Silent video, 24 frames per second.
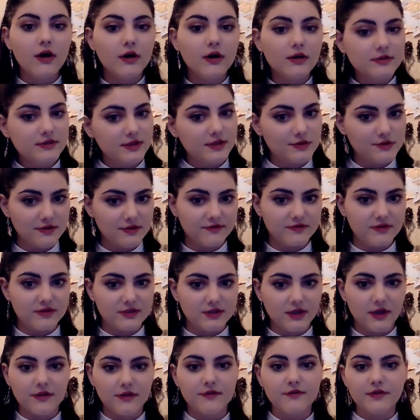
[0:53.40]
Also, if you
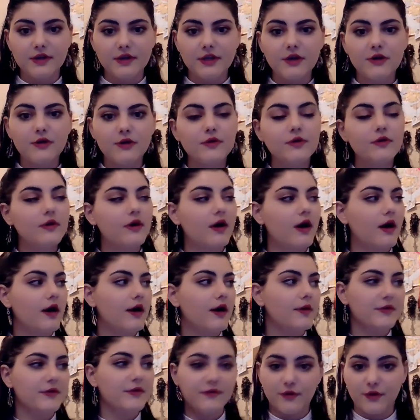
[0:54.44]
saw the video
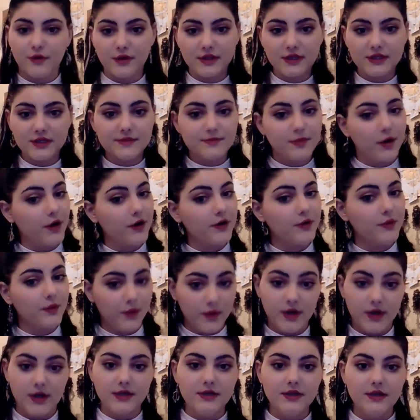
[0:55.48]
uh, before this, part
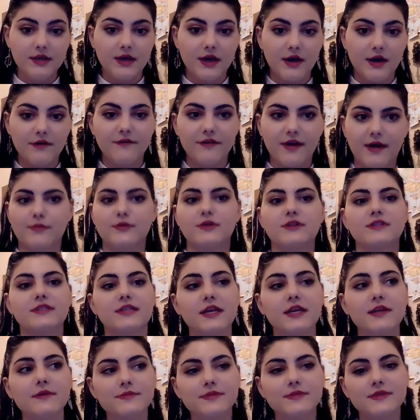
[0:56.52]
one of fabric
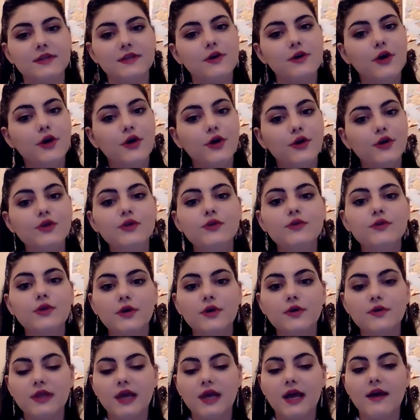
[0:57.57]
types, you
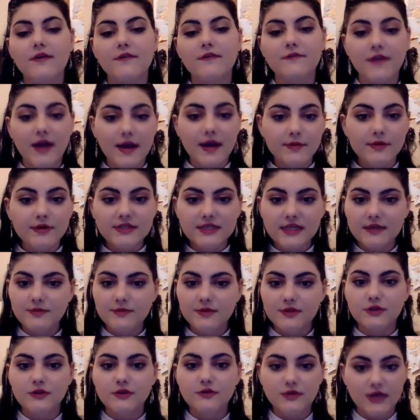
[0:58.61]
know that fabric
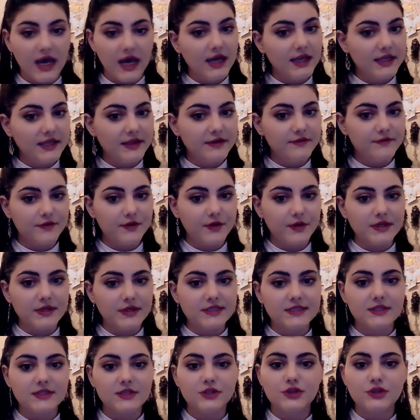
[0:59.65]
types do not
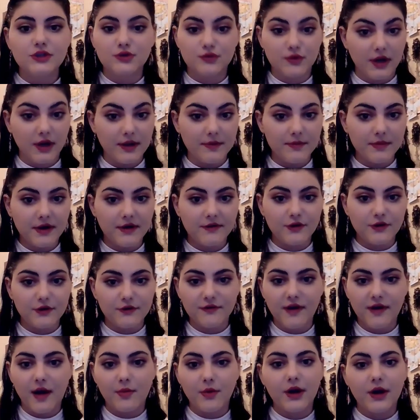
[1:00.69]
influence the drape of
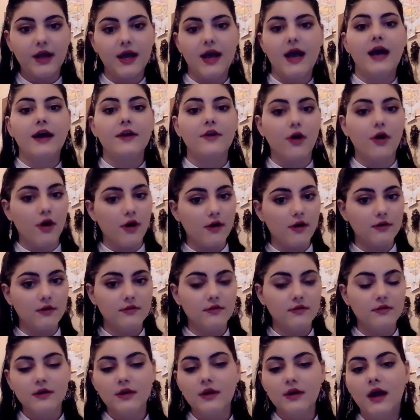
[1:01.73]
your fabric at
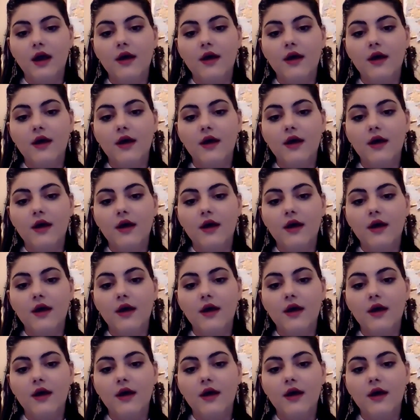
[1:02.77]
all.